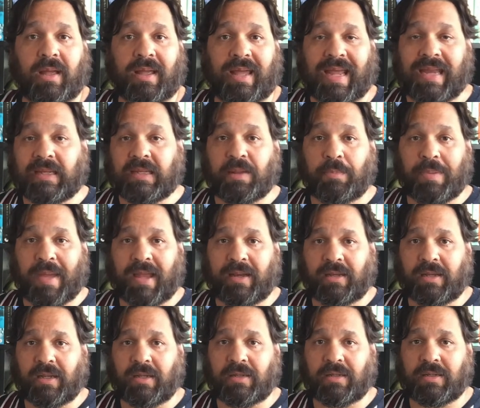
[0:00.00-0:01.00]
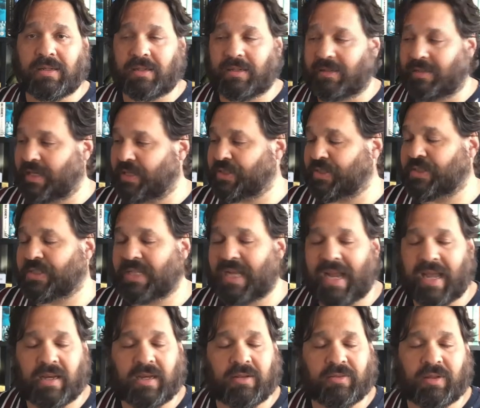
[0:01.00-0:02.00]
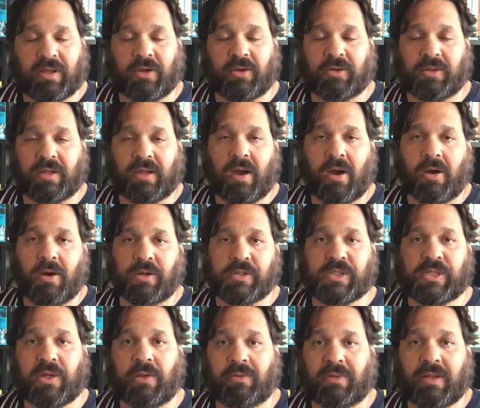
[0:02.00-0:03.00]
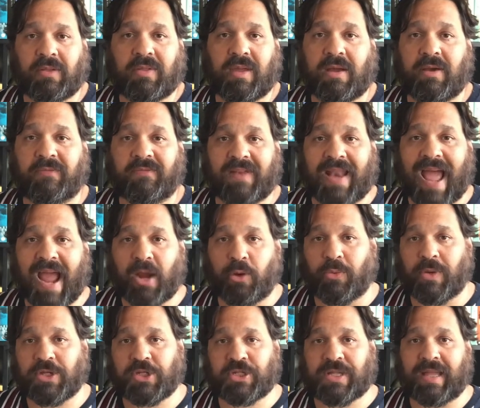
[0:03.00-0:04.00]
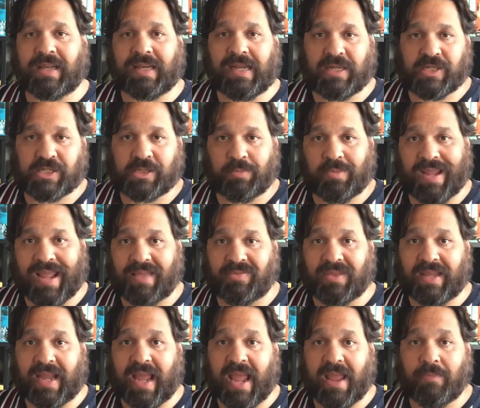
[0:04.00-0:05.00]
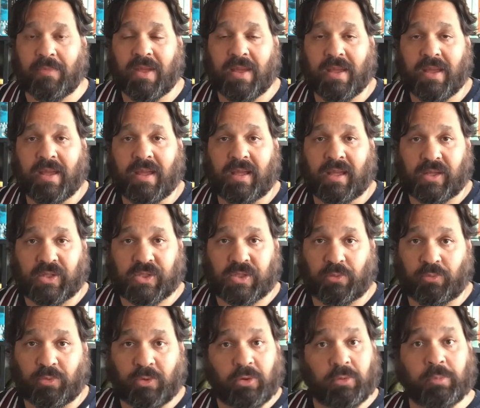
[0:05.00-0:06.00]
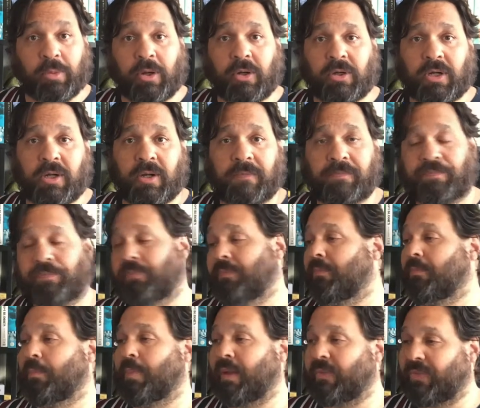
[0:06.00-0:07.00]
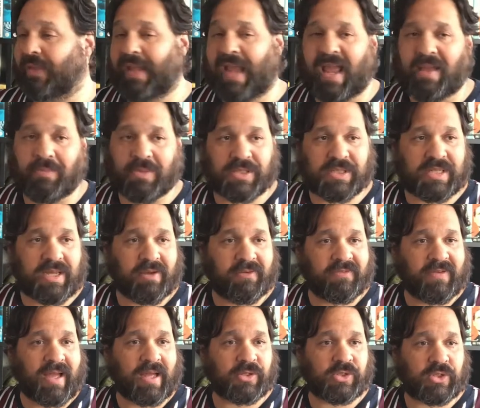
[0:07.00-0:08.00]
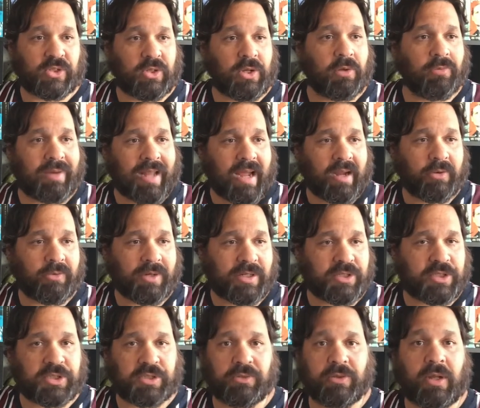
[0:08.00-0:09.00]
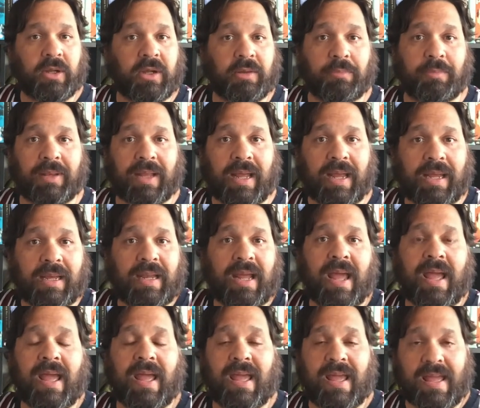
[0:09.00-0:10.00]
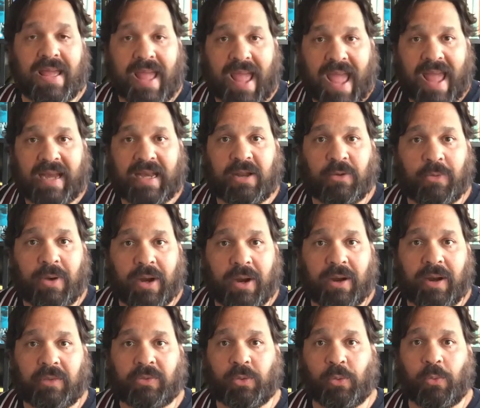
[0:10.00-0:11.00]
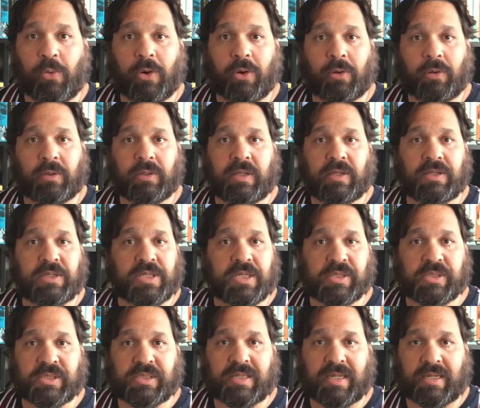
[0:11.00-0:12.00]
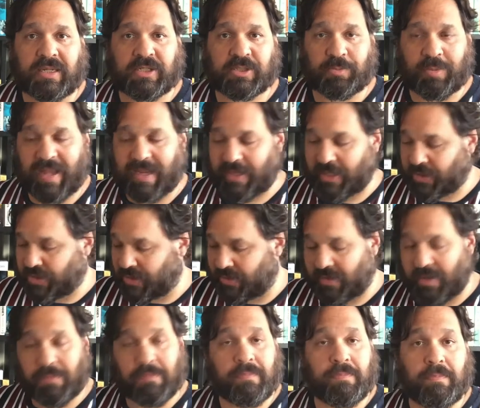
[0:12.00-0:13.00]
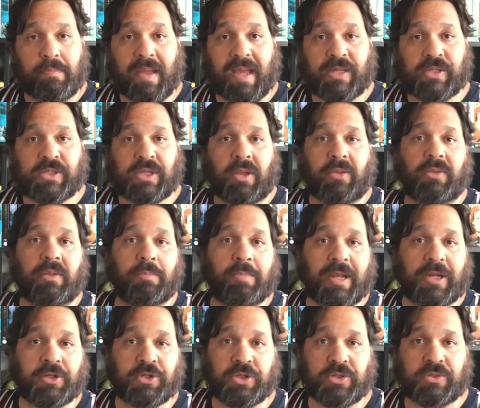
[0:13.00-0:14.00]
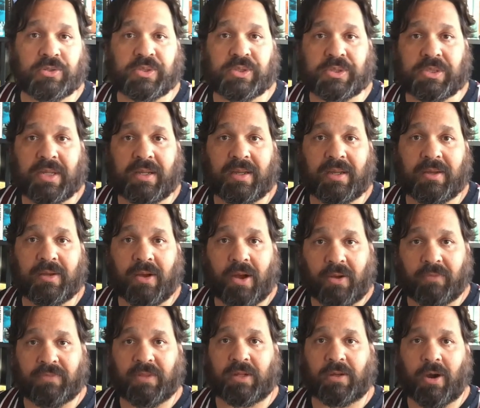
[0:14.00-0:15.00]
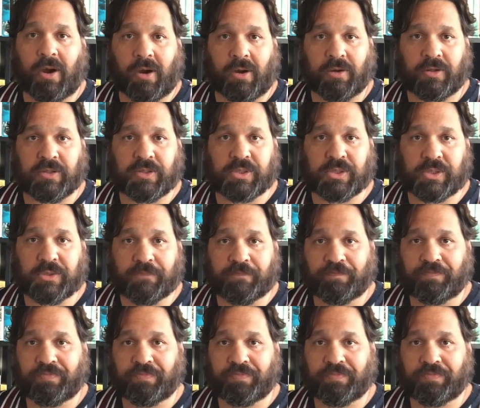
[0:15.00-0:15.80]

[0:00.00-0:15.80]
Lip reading: independent. It doesn't say anything on the cards. The only thing of language that needs to be in the game is the rule book, but the game itself has no language, so you can play it anywhere in the world and just explain it to them based on the pictures of the cards.